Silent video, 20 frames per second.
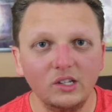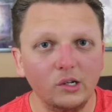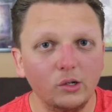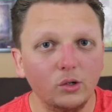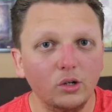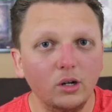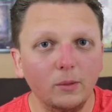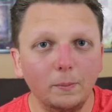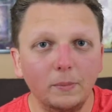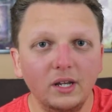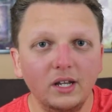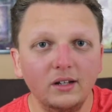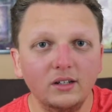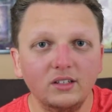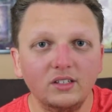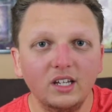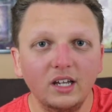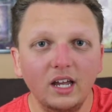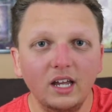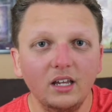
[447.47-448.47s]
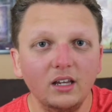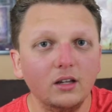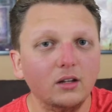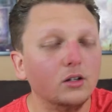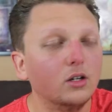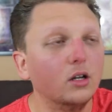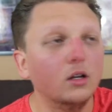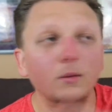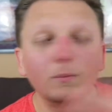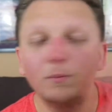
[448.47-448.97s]
that could have been taken
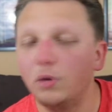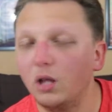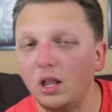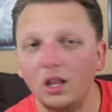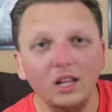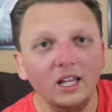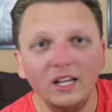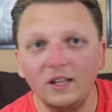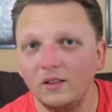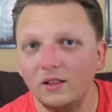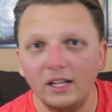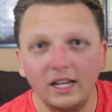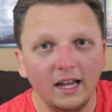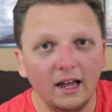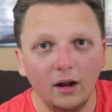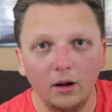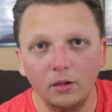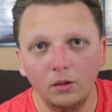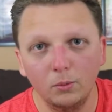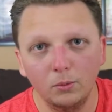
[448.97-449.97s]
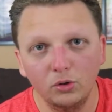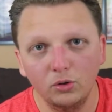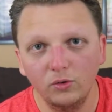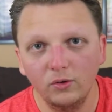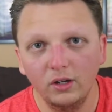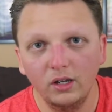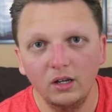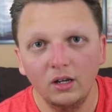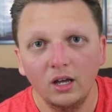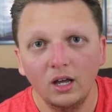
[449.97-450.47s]
completely out of the
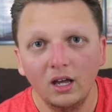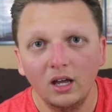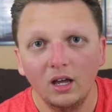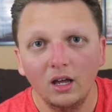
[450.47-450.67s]
movie.